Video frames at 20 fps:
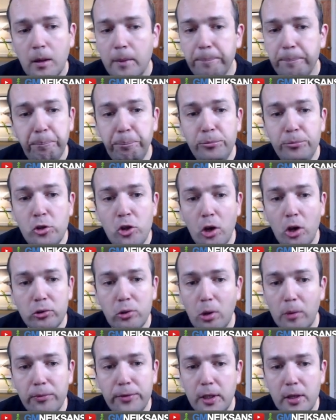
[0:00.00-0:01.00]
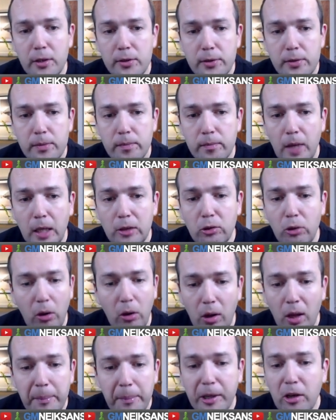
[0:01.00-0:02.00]
not obvious at all.
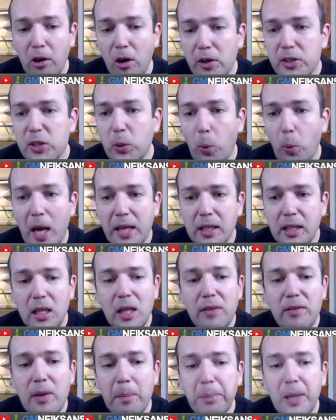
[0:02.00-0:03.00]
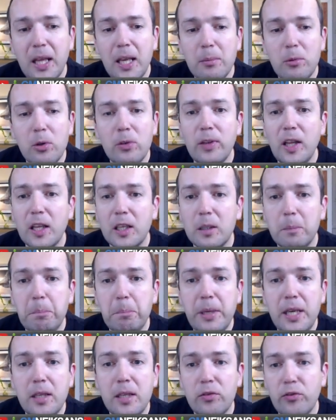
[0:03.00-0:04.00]
Because white can even play a move like
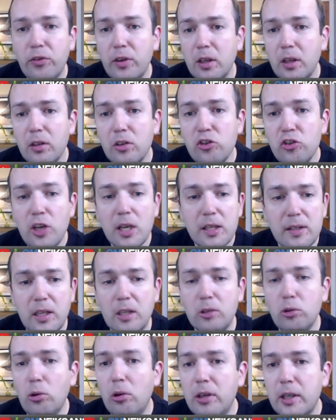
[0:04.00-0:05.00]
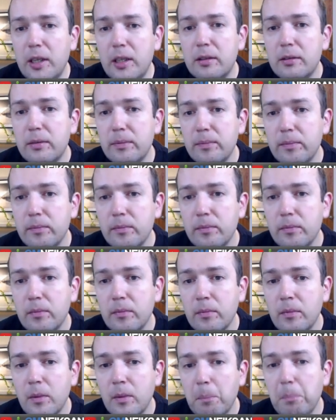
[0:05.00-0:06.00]
b3. Just ignore it,
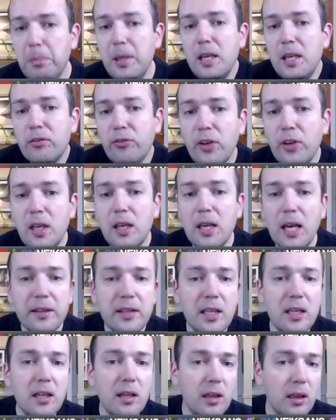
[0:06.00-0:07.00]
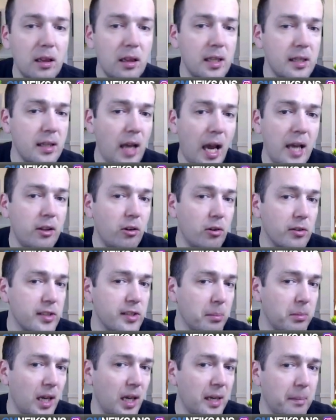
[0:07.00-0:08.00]
b3, and then, I don't know,
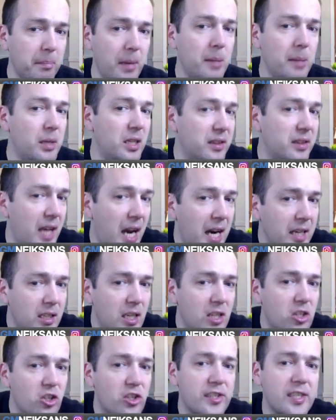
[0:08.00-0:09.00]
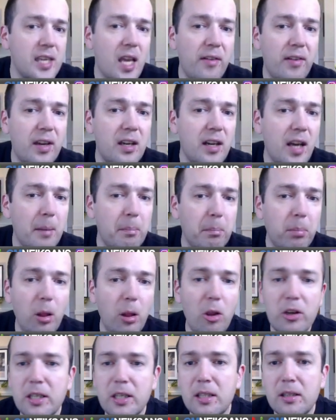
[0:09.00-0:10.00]
something like maybe knight h7, I'm
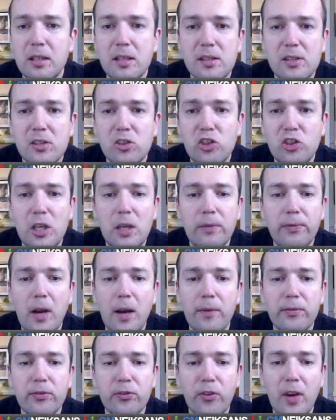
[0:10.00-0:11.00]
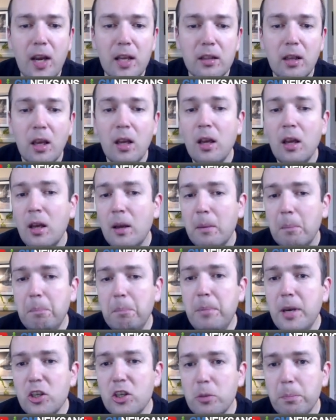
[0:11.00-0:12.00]
blocking this g5 threat,
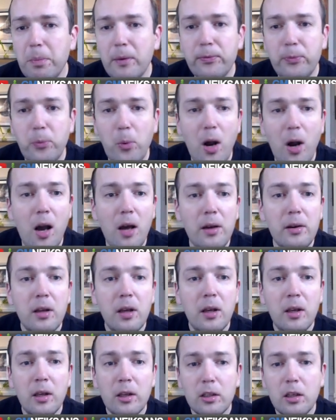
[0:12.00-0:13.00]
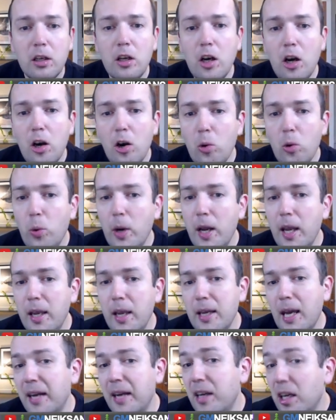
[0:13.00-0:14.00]
bishop f1, go away
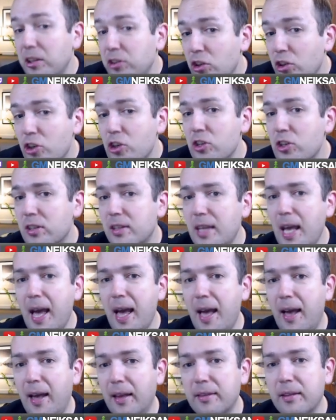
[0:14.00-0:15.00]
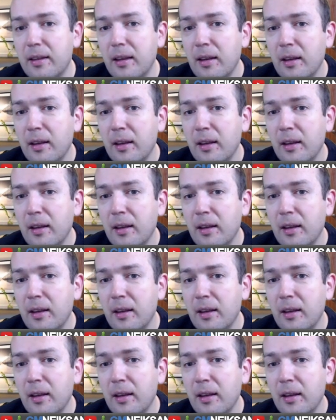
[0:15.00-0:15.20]
and understand